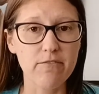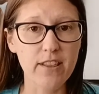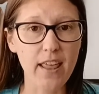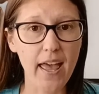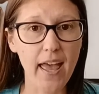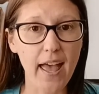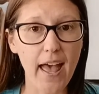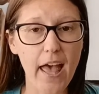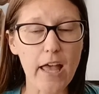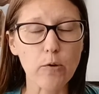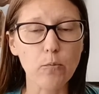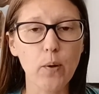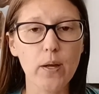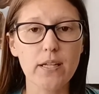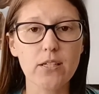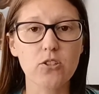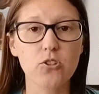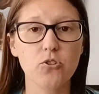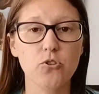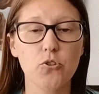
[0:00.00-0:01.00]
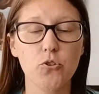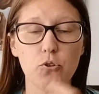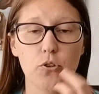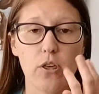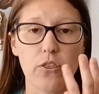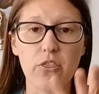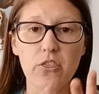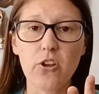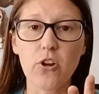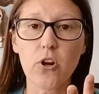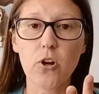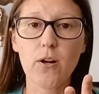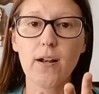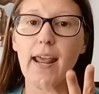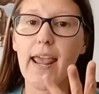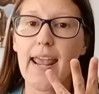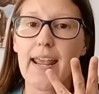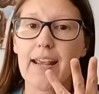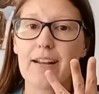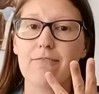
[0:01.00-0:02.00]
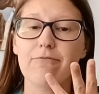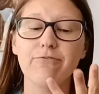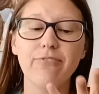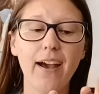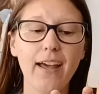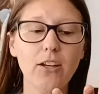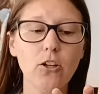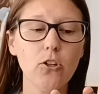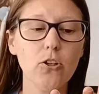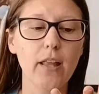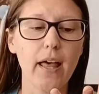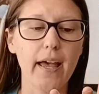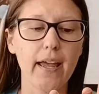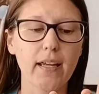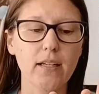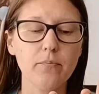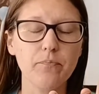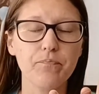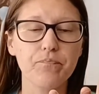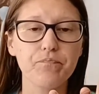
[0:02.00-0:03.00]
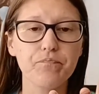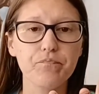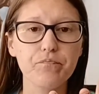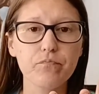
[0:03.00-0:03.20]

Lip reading: that, I went to the third and final line,